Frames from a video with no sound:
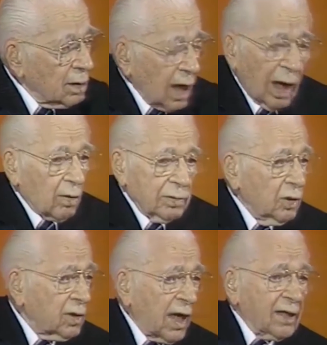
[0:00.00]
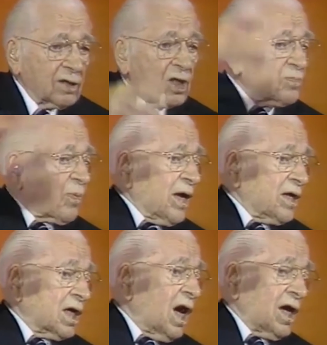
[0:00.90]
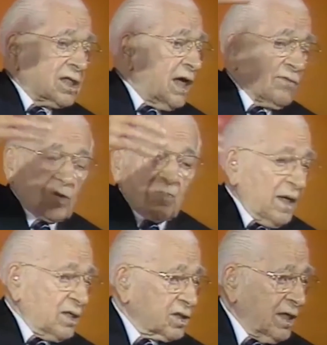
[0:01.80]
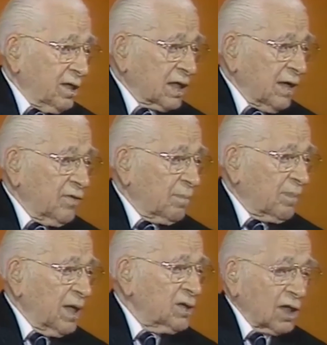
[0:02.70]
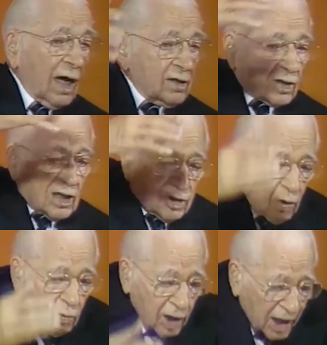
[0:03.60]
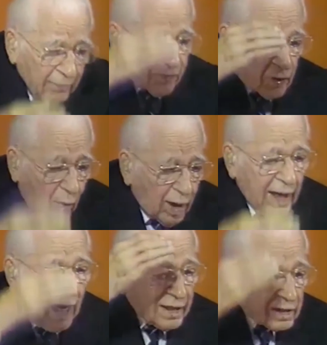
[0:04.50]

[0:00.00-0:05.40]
Now, you can't just pray to God, give us peace, and he'll give you peace. God says, you live the way I